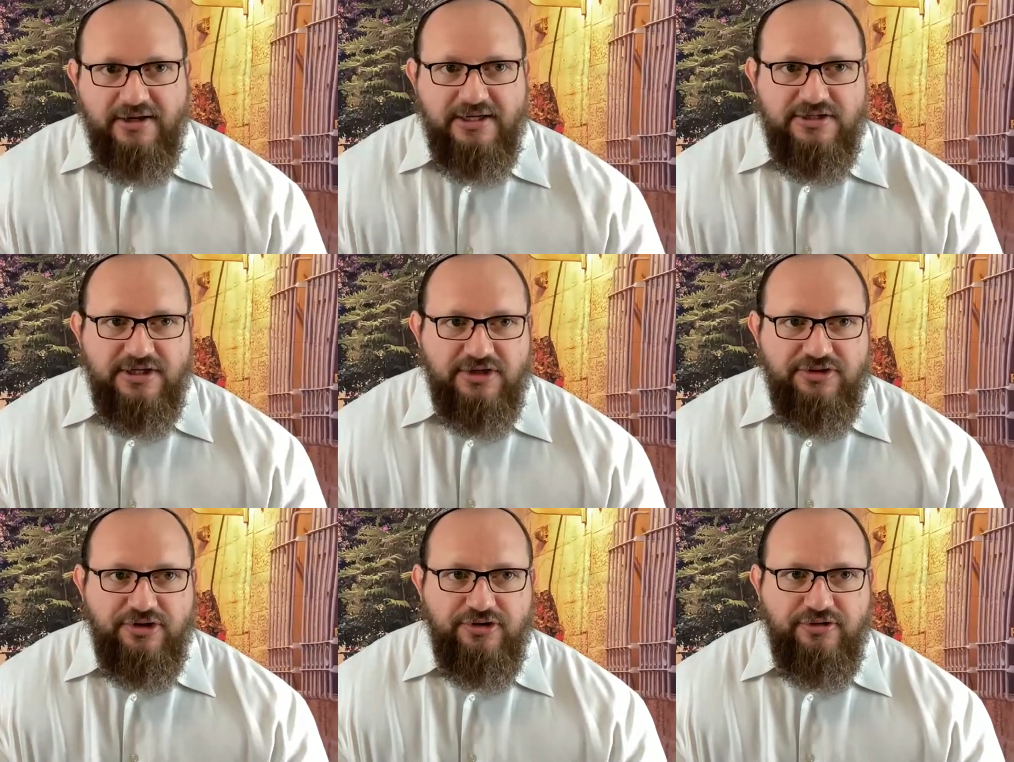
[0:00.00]
and
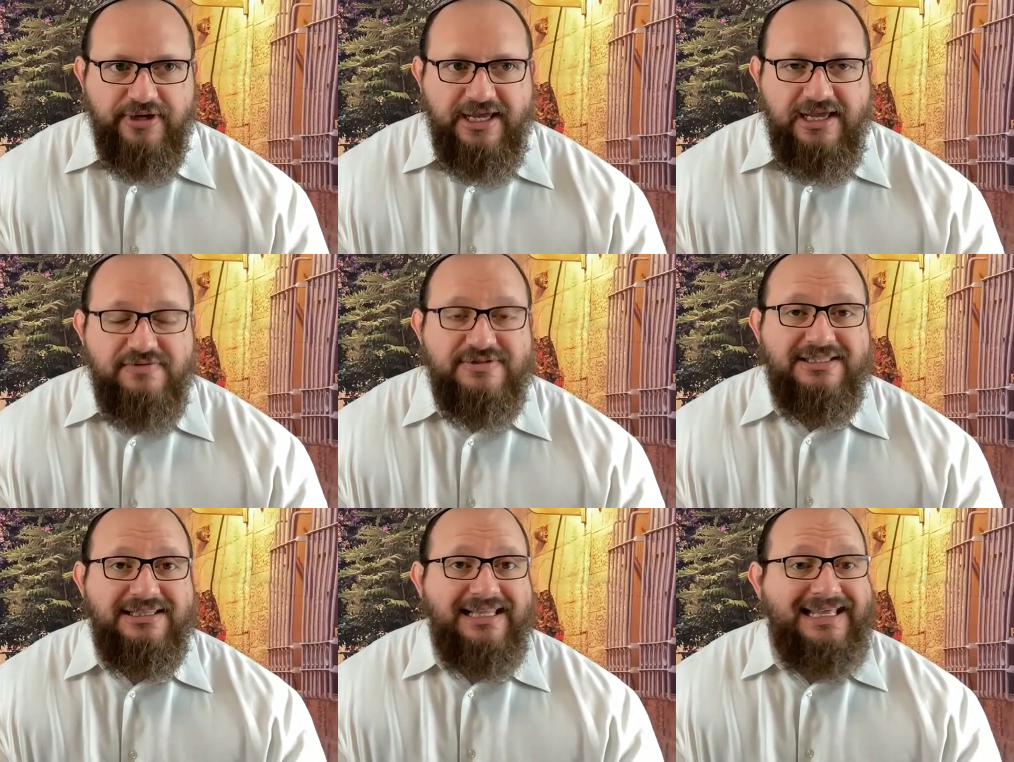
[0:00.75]
dug their graves
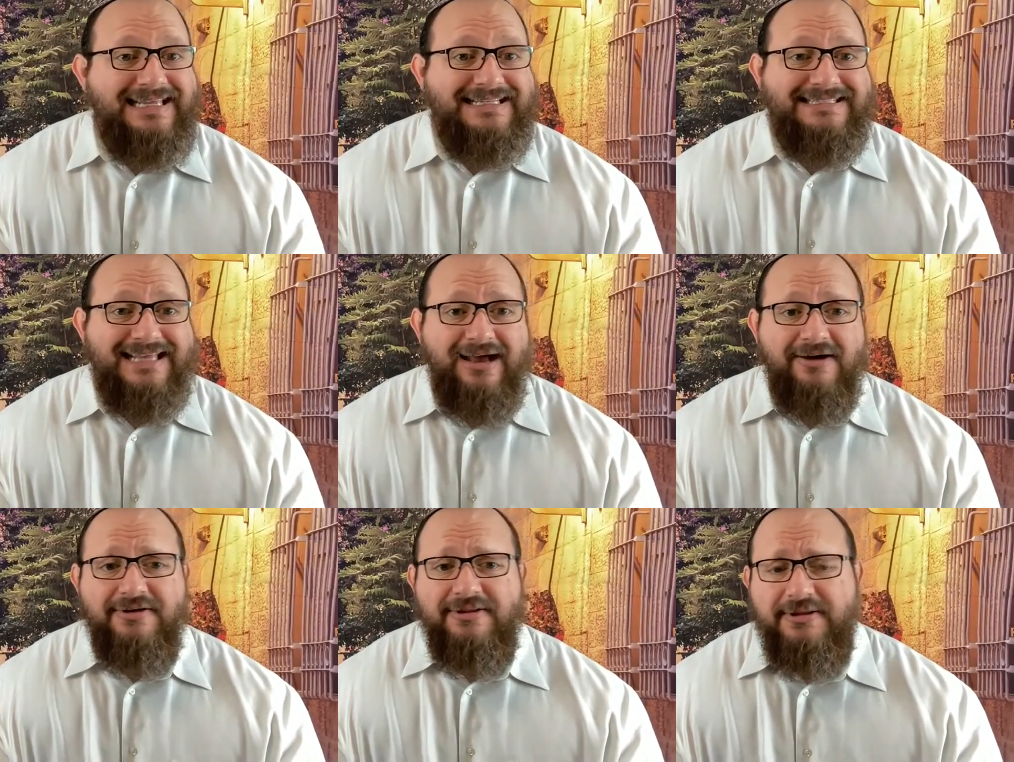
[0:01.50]
and laid
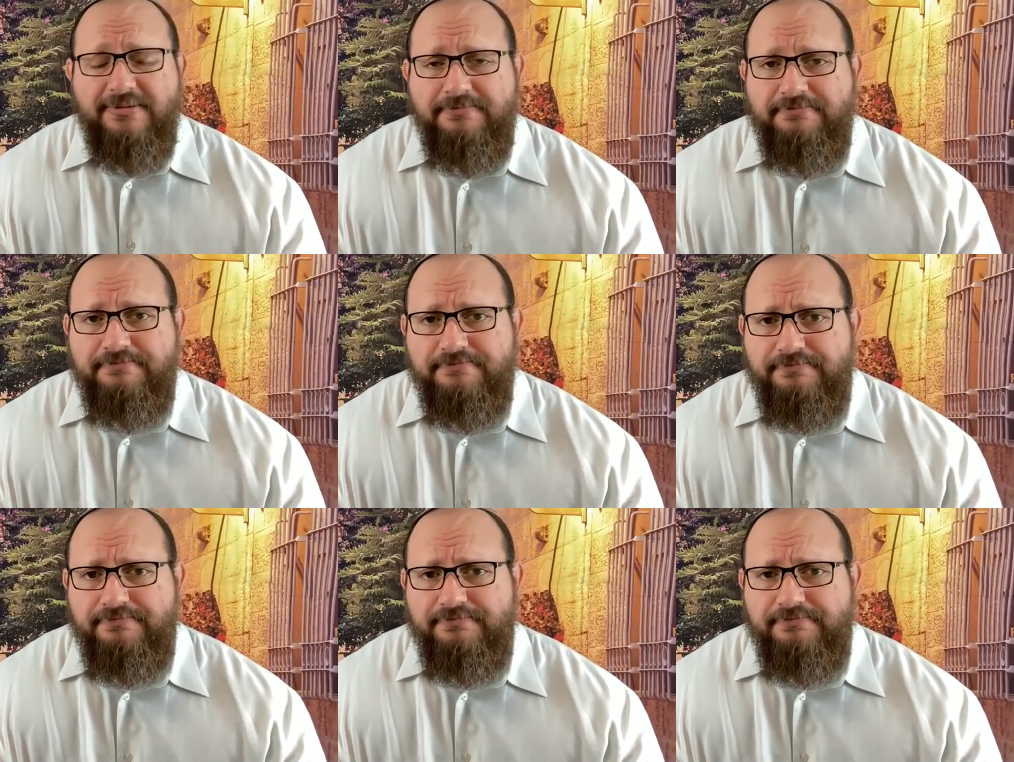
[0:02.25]
down in them.